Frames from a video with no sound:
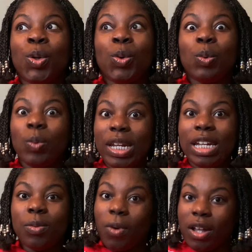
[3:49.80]
we
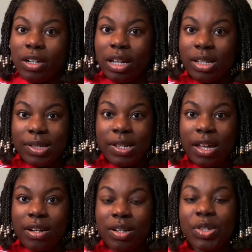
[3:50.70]
need water in the
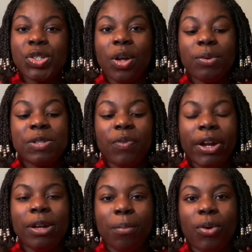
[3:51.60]
sun. So it's
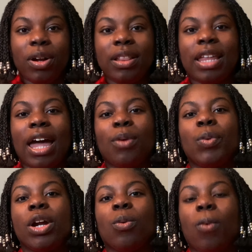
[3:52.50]
very important that
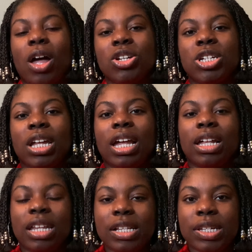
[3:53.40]
we are washing and
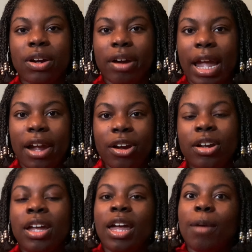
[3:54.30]
cleansing our hair
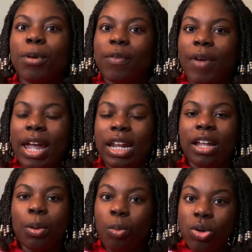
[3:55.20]
and
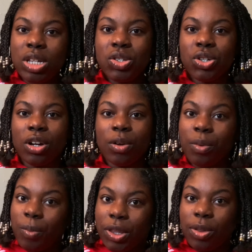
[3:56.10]
providing moisture
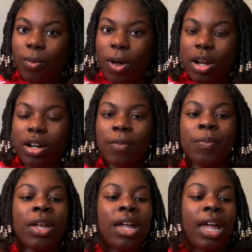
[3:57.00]
with the water
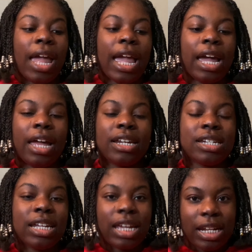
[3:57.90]

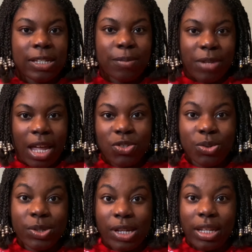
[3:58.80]
and getting some natural
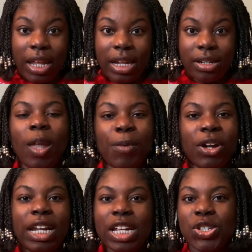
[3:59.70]
sunlight. I'm not going
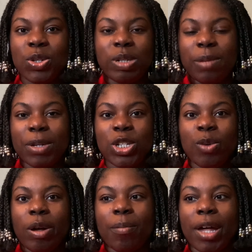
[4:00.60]
to get too deep into
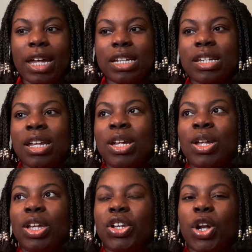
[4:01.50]
it, but
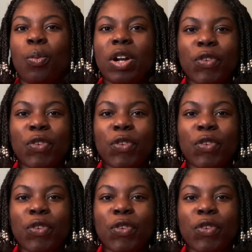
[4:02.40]
you know, whenever